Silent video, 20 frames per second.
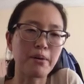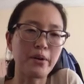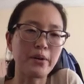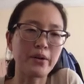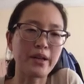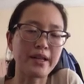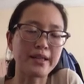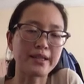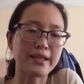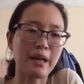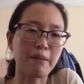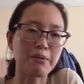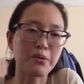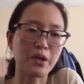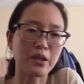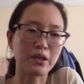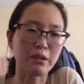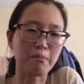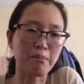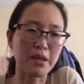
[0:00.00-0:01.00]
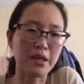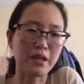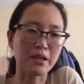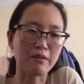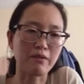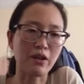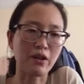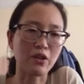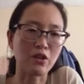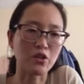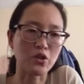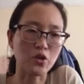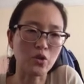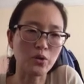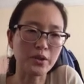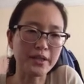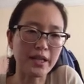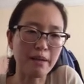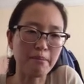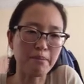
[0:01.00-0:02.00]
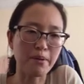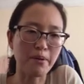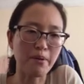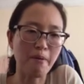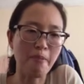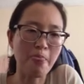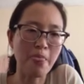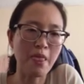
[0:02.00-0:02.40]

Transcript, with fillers: you can subtract the peaks from control sample,